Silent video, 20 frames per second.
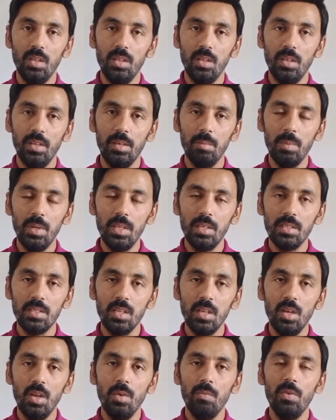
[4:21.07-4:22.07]
It means
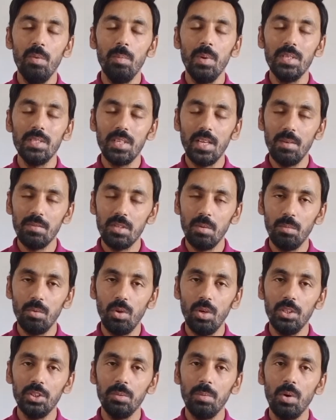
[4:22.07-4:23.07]
we must have some
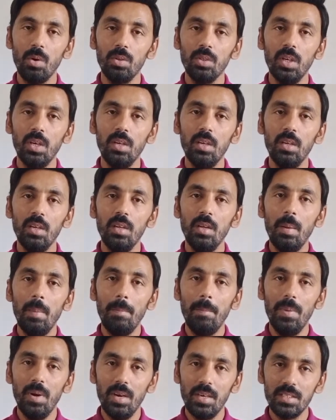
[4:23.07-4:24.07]
knowledge about the
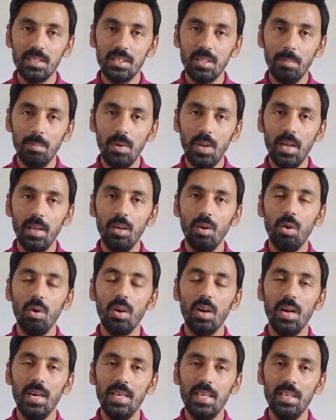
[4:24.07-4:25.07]
blood supply or
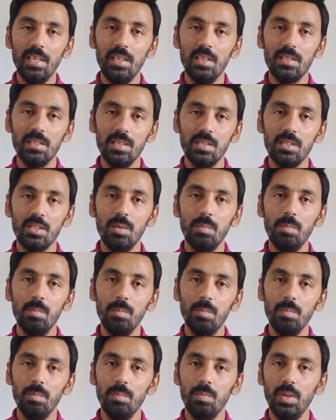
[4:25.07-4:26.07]
arterial system
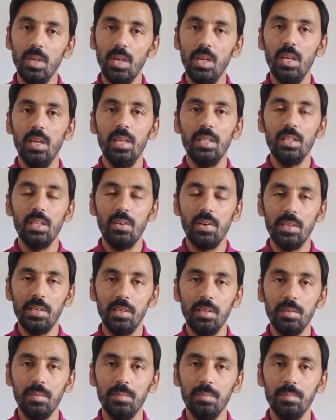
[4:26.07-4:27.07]
in the
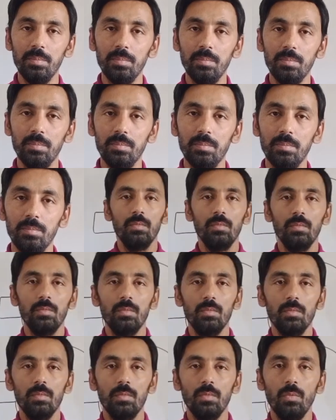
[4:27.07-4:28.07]
retina.
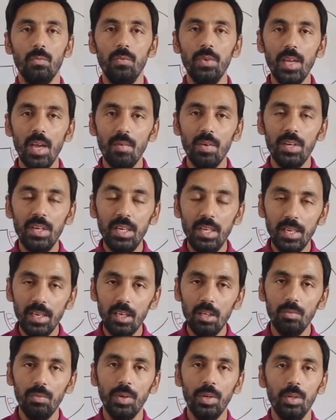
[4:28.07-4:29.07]
We have a
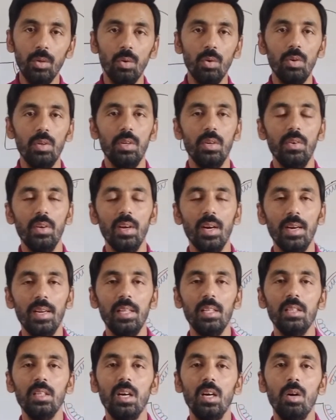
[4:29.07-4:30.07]
detailed video
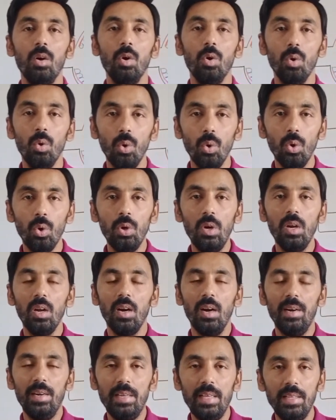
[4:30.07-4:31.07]
regarding the whole
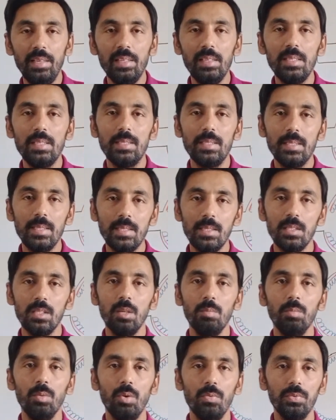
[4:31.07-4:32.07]
arterial
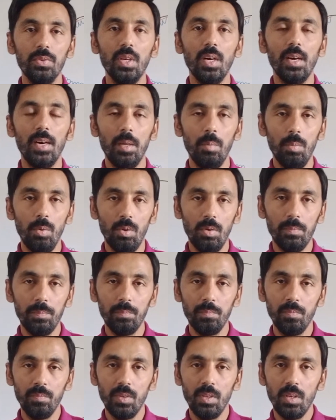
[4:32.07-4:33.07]
system of the eyeball,
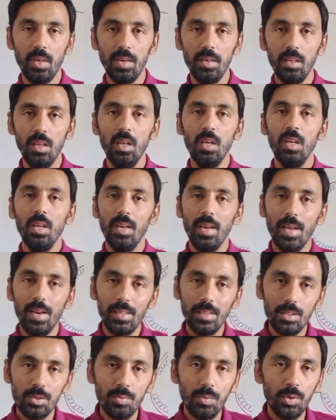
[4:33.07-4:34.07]
right? And
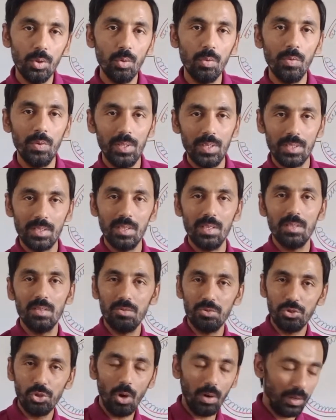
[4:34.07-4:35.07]
in this video, we will
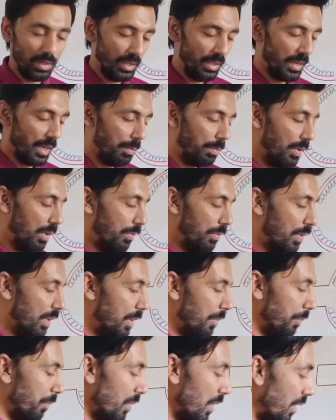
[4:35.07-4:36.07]
discuss shortly and
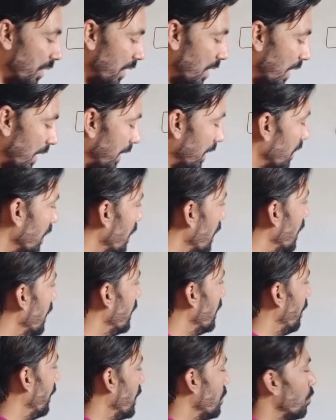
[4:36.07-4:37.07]
briefly regarding
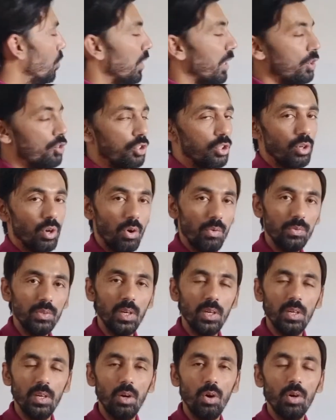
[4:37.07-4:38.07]
the vasculature of
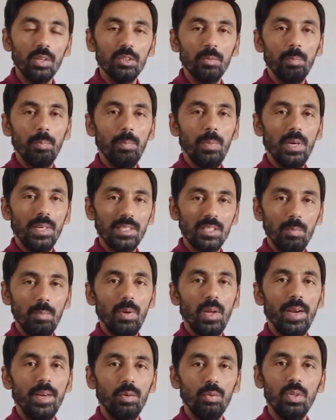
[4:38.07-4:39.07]
the blood
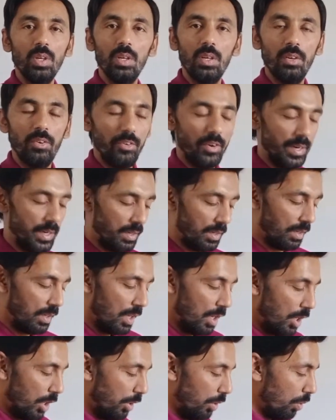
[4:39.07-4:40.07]
supply to the retina.
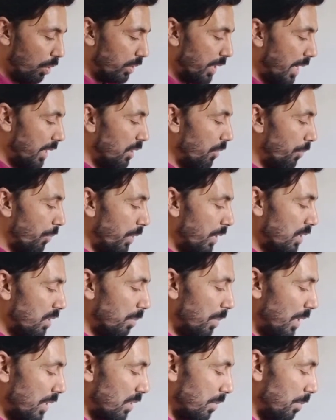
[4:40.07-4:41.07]
You know that the first
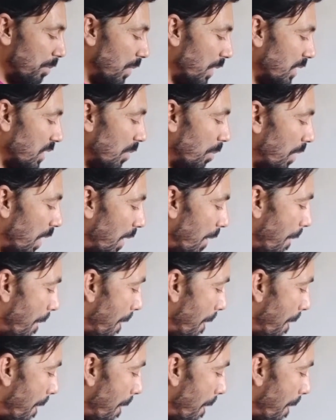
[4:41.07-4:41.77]
blood supply,